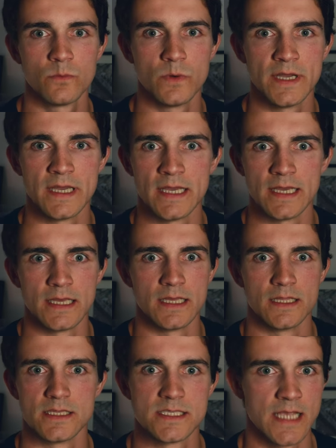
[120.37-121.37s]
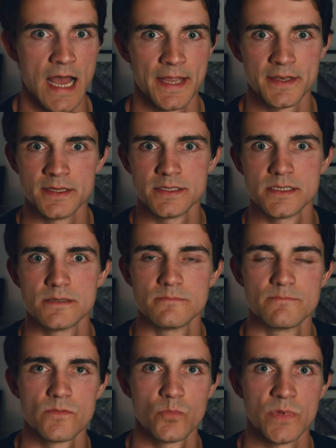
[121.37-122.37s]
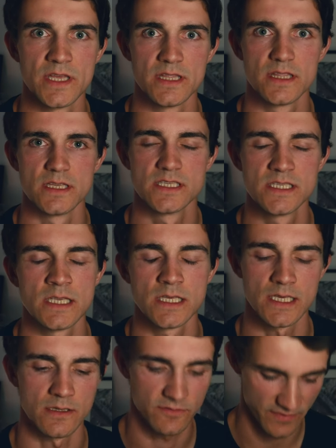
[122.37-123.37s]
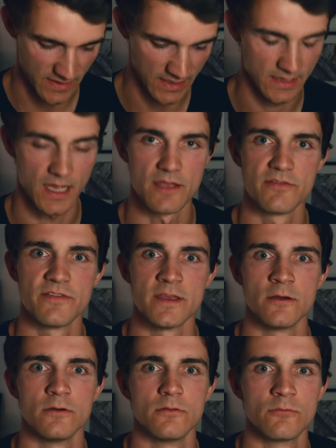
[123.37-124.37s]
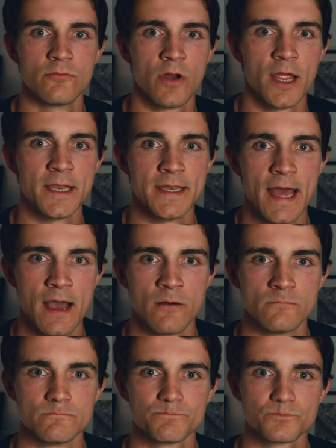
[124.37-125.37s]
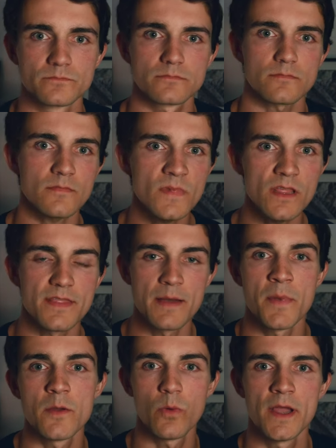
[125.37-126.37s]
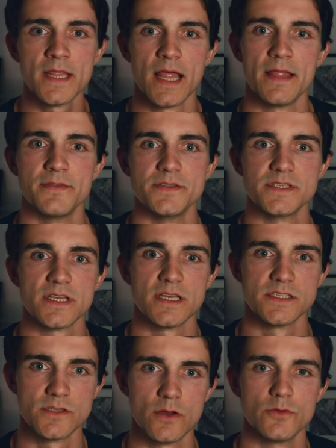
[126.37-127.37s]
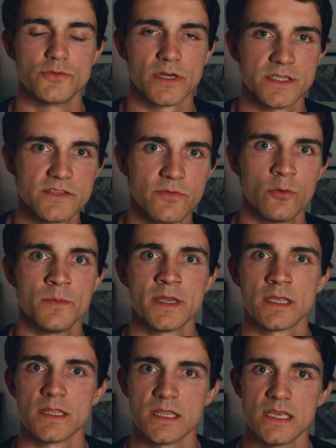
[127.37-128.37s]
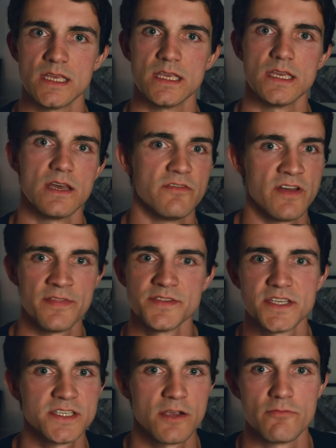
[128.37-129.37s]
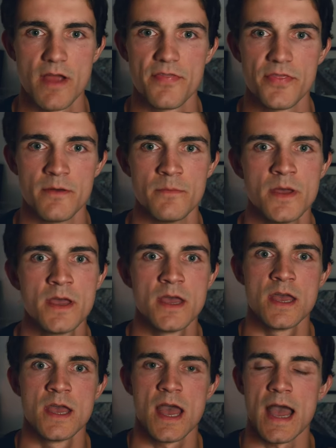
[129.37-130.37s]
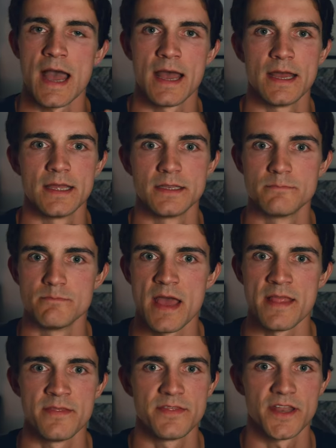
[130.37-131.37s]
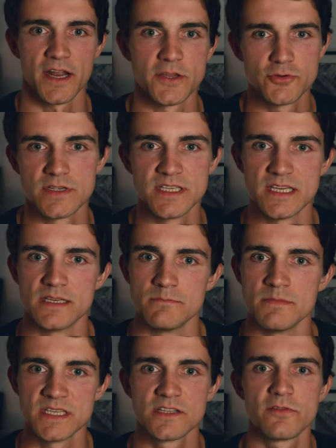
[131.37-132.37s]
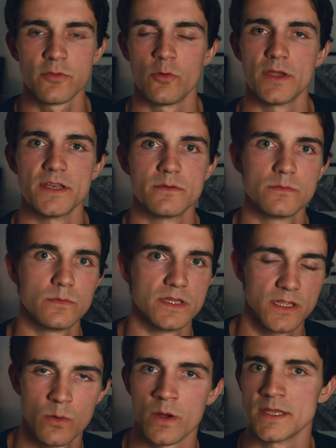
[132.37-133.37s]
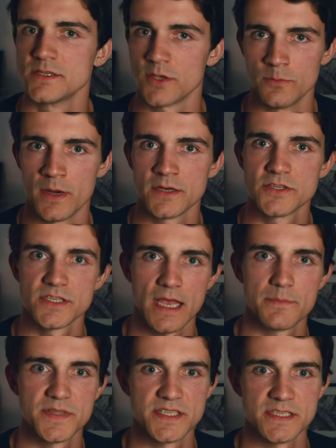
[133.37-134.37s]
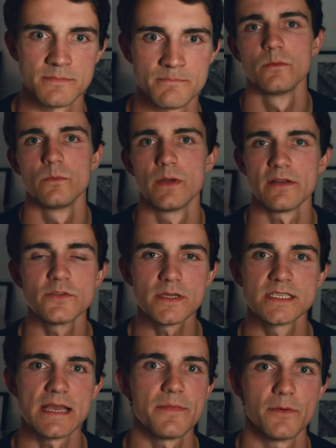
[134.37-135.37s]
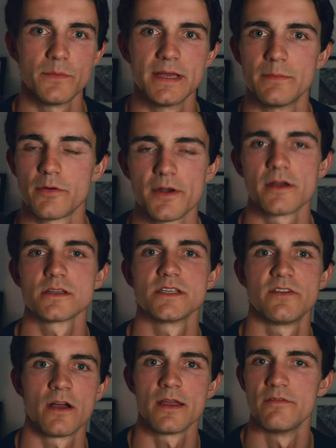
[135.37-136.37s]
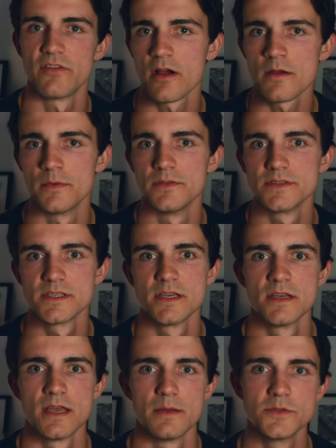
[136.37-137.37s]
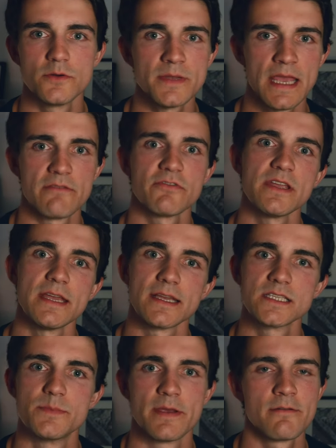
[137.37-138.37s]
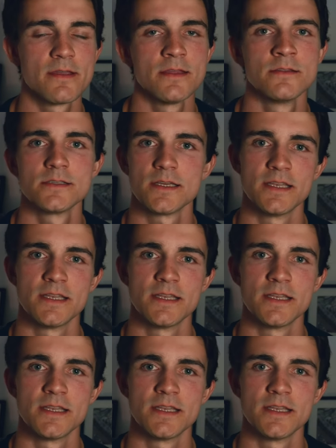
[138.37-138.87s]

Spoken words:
with sadness, with the sinking feeling that I feel right now, that my white lens, as though transforming the events as I read them, had meant that I treated Mr. Floyd with quite so much skepticism. We have to accept that we're products of our environments, absorbing every experience